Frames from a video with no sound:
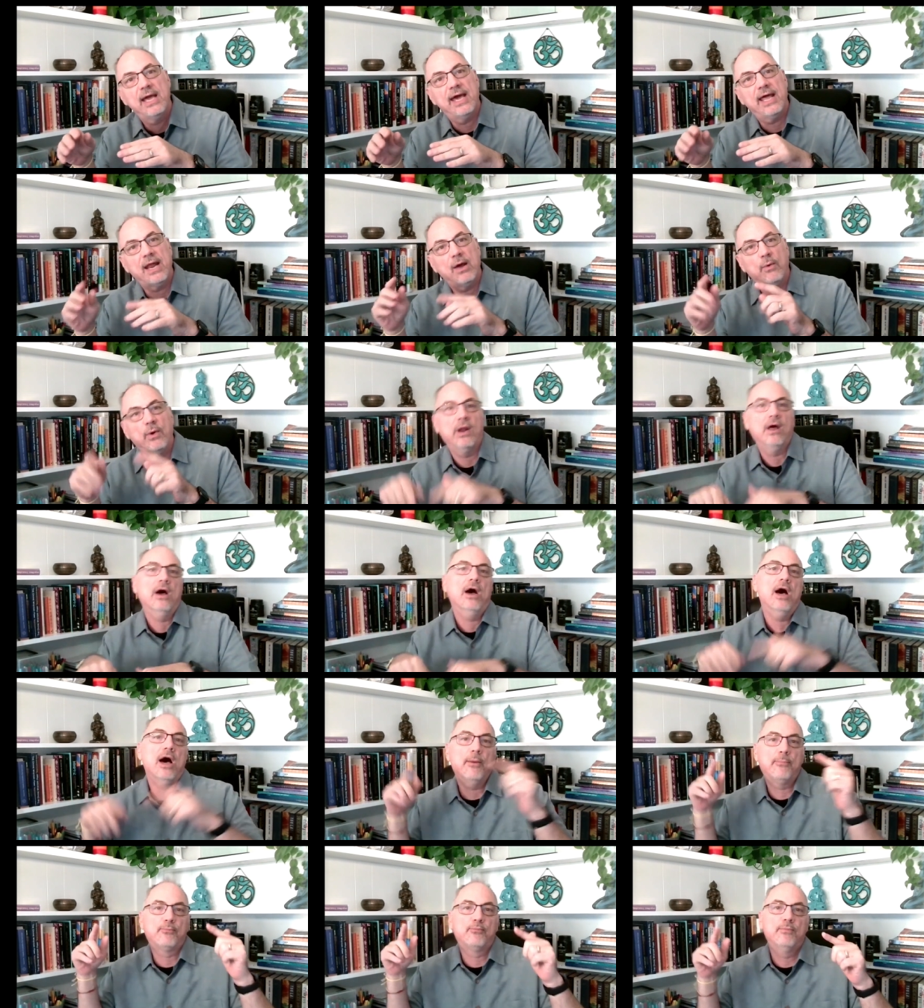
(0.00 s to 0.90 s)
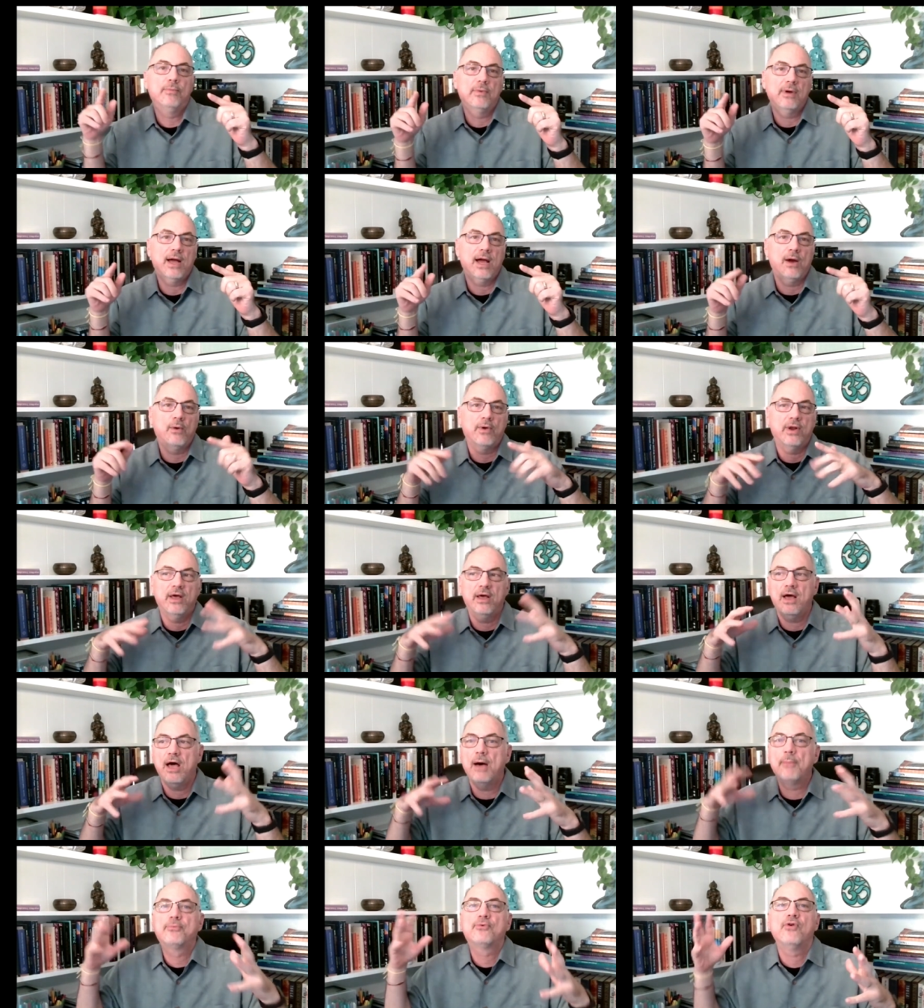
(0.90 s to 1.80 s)
and i want to up i want
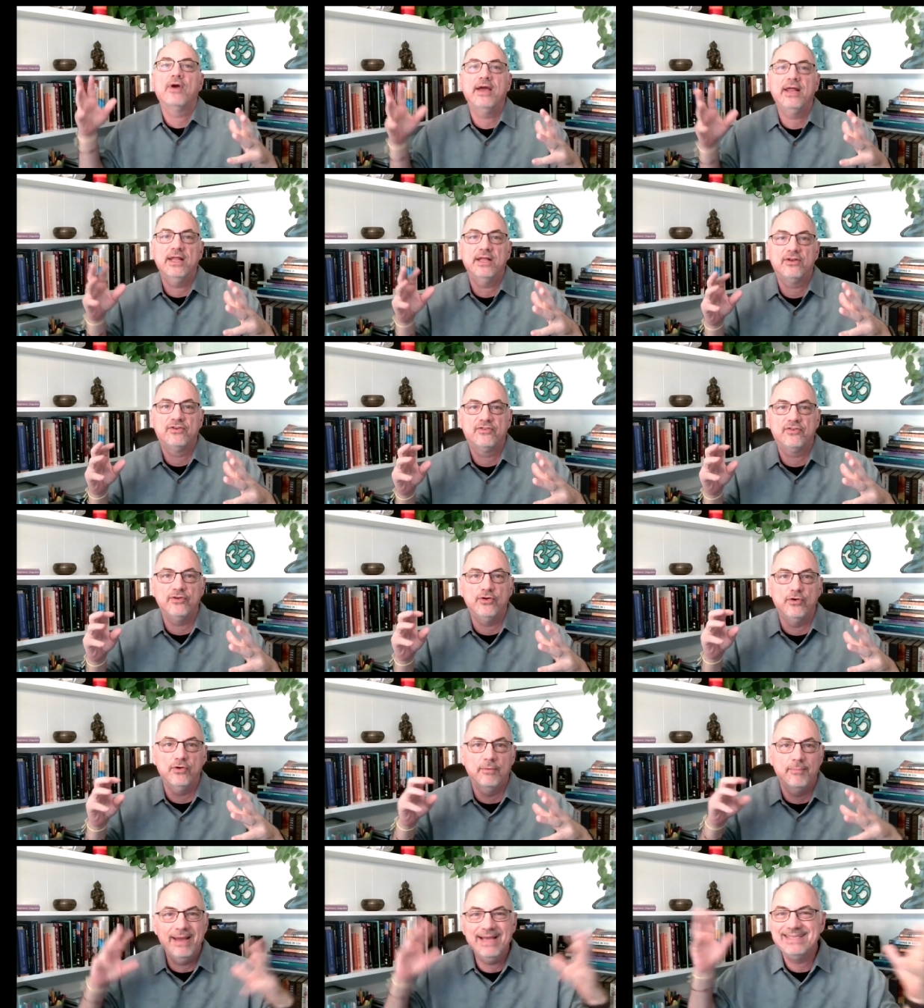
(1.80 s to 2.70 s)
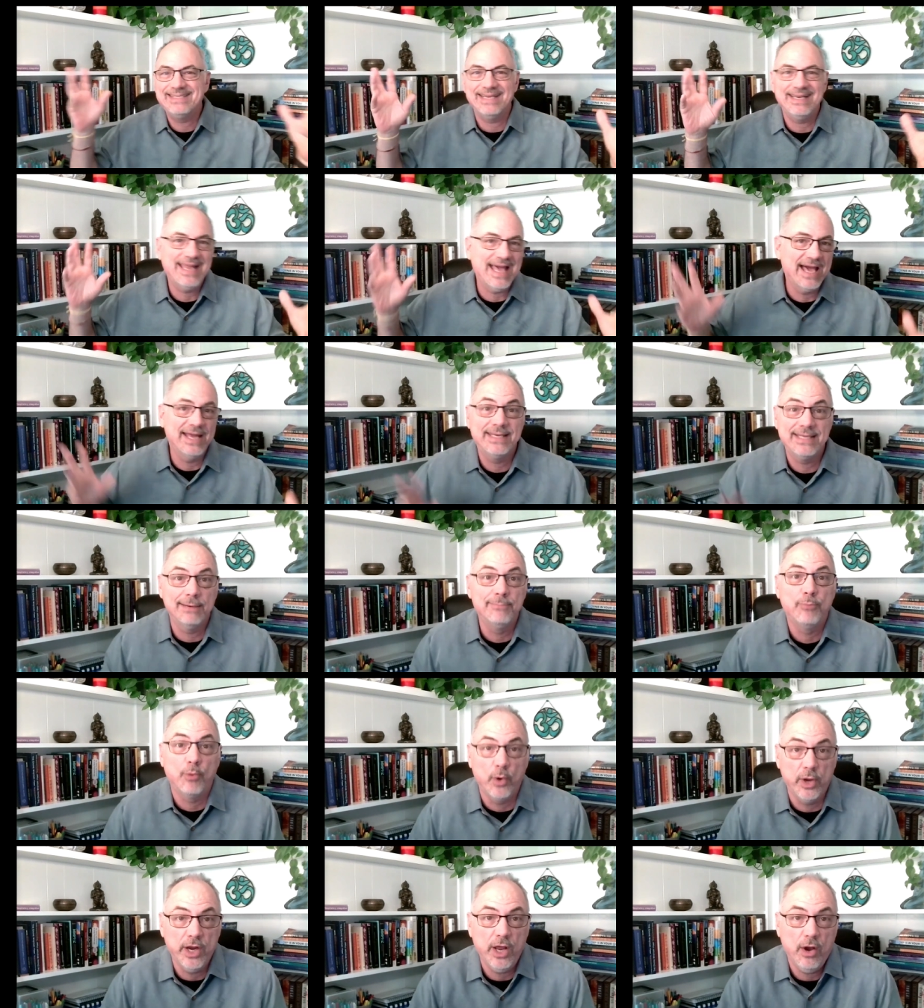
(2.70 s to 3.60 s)
to upgrade it to amazing dad
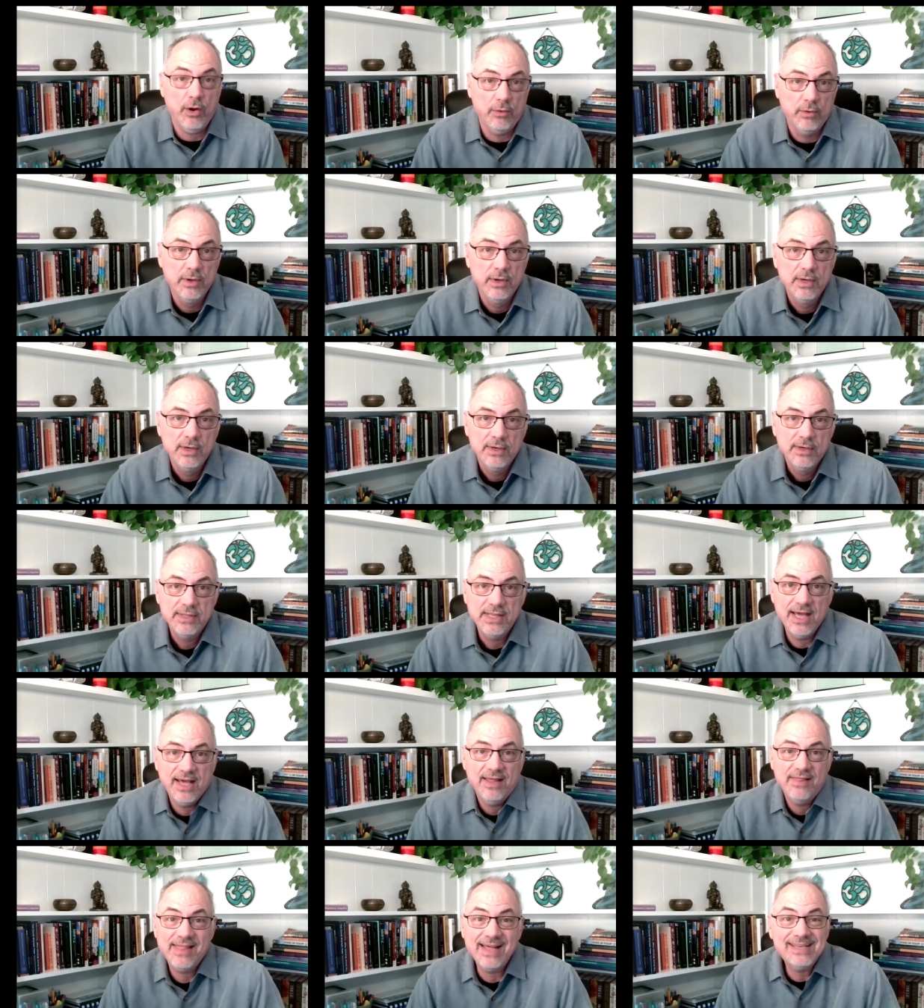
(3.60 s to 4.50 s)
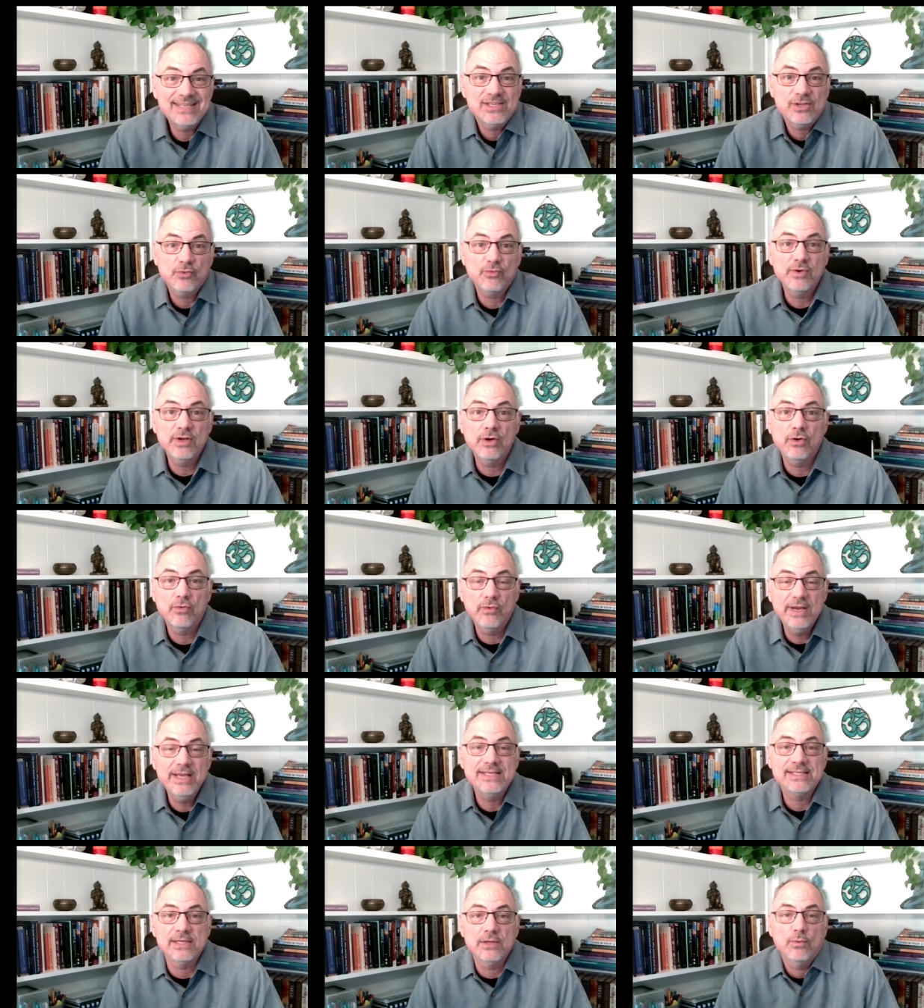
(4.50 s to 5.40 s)
10.0 that that's the real
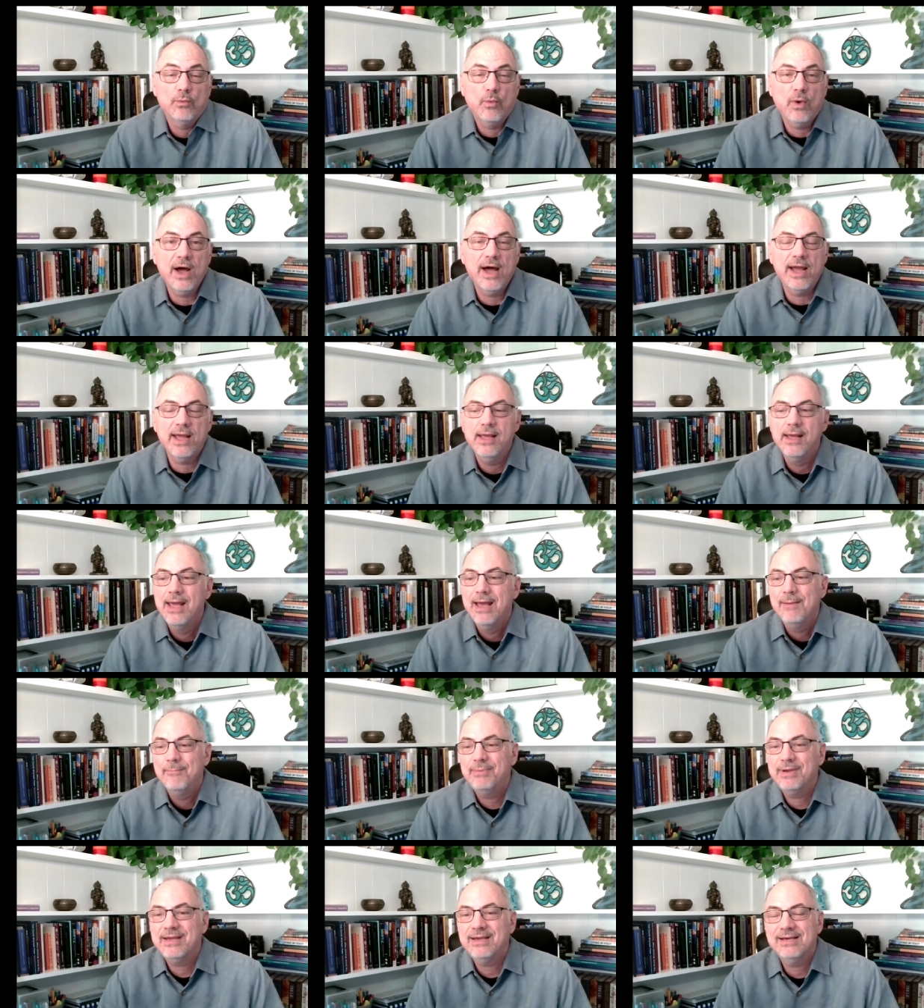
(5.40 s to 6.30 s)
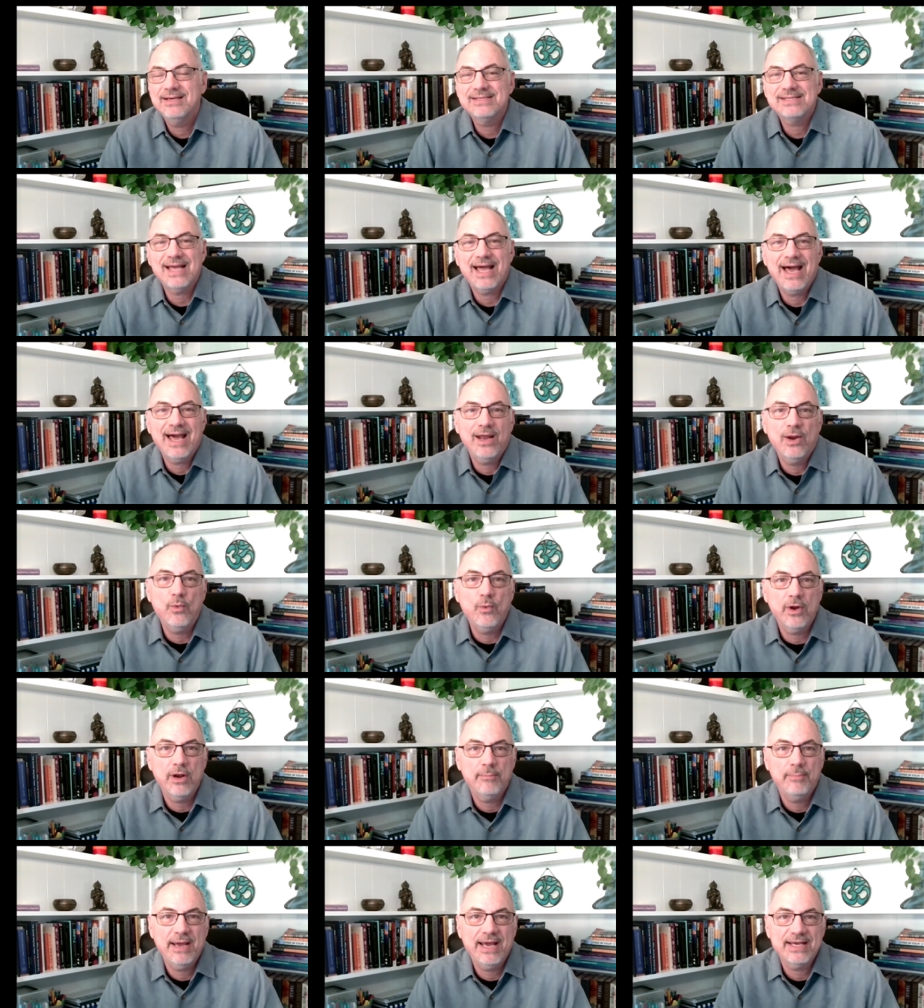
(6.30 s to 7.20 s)
reason why because i don't
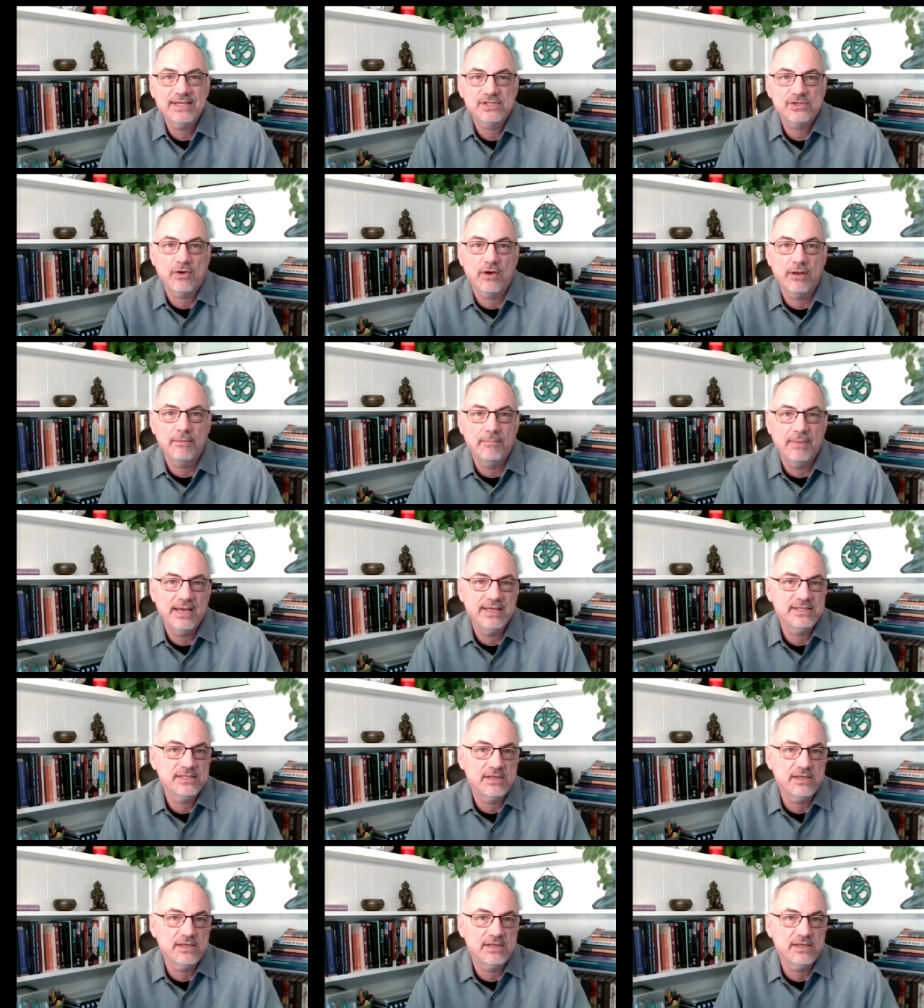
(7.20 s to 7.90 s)
want to pass on my